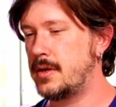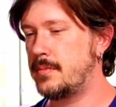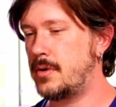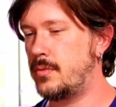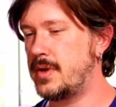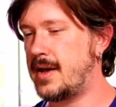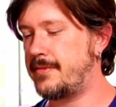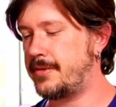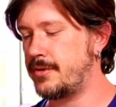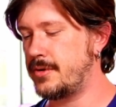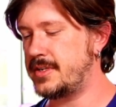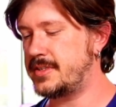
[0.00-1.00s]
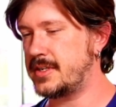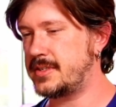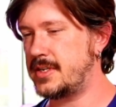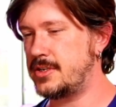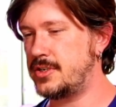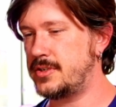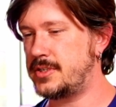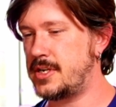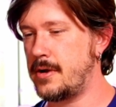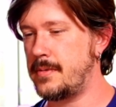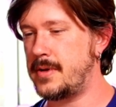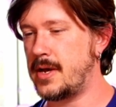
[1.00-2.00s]
But we have 36 inches
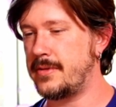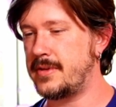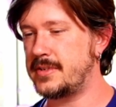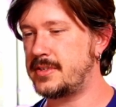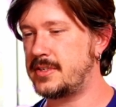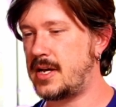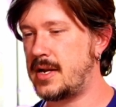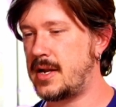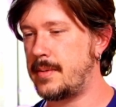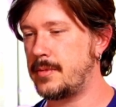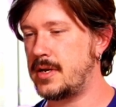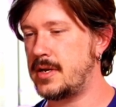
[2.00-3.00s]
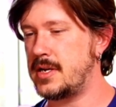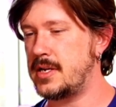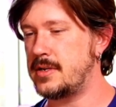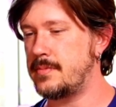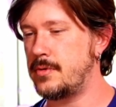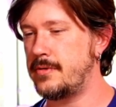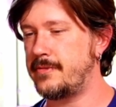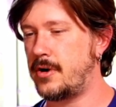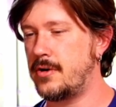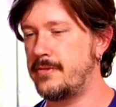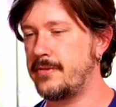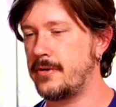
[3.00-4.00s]
here. Now this stud I'm going to need to move
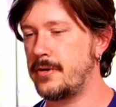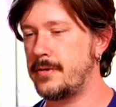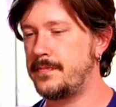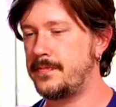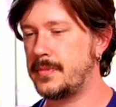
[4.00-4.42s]
over.